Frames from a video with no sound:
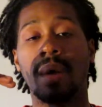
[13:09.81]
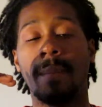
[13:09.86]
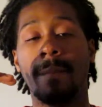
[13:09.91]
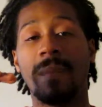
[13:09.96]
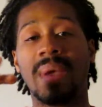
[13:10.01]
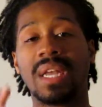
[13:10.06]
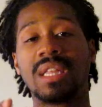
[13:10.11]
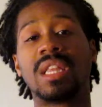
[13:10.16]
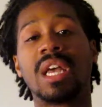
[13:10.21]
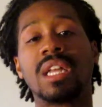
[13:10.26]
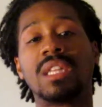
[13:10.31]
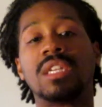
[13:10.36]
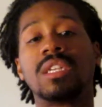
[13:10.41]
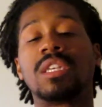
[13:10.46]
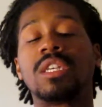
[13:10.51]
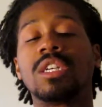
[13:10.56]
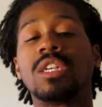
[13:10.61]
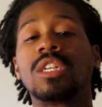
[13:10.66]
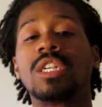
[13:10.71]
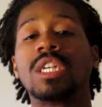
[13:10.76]
make that
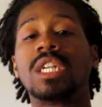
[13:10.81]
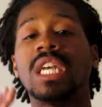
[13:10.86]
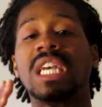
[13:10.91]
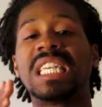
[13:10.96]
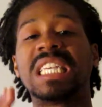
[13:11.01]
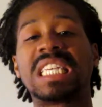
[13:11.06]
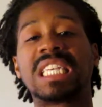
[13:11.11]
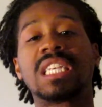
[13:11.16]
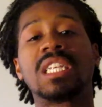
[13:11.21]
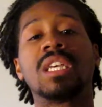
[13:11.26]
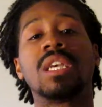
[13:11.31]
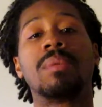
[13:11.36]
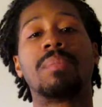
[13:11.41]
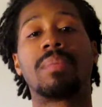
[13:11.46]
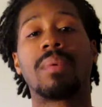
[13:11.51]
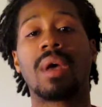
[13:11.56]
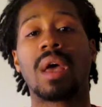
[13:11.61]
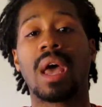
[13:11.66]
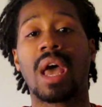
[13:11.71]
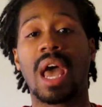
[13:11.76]
decision and
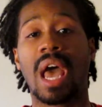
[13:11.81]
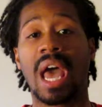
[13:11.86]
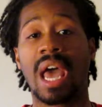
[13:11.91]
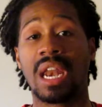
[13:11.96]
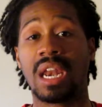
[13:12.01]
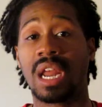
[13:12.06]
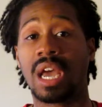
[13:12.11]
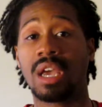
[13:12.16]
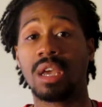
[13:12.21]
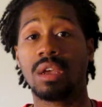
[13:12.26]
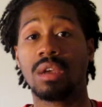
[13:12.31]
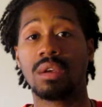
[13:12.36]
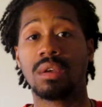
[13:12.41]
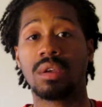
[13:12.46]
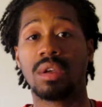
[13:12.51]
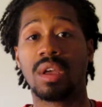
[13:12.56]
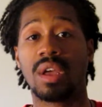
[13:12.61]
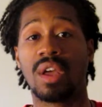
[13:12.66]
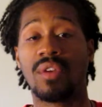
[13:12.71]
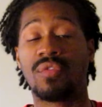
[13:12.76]
sleep at night,
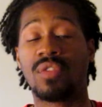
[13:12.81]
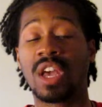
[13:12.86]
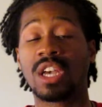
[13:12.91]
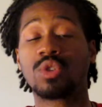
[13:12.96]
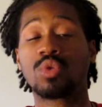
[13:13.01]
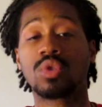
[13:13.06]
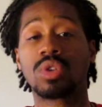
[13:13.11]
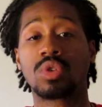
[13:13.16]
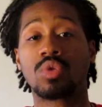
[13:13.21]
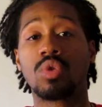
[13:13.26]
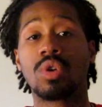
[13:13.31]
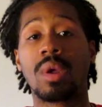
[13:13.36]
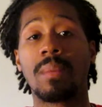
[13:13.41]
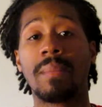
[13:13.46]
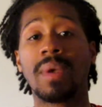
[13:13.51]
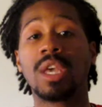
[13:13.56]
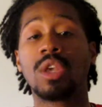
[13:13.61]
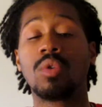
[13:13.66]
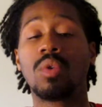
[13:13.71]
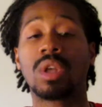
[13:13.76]
if that's what's going to
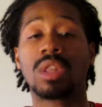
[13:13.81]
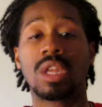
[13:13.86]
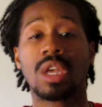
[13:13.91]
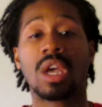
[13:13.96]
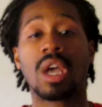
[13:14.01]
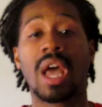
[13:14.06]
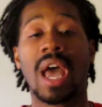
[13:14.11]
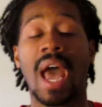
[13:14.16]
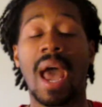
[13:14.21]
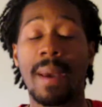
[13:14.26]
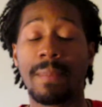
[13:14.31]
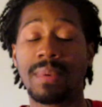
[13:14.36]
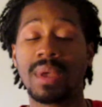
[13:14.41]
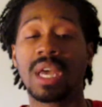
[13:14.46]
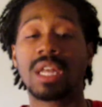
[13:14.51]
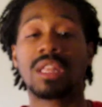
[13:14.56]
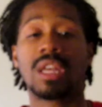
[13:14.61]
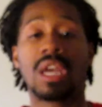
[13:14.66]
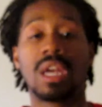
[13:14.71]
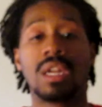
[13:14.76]
make you happy
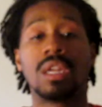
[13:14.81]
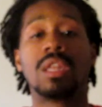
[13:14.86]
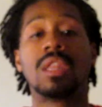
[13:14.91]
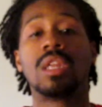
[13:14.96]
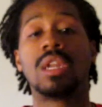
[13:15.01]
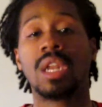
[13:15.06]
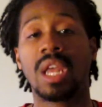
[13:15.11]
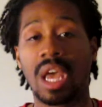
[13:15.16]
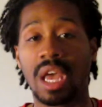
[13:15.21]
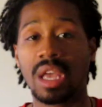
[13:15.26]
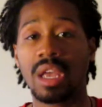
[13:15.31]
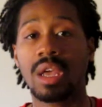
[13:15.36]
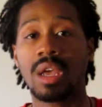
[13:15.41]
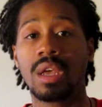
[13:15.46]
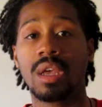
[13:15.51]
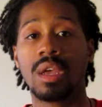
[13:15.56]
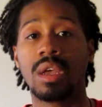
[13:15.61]
at the end of the day,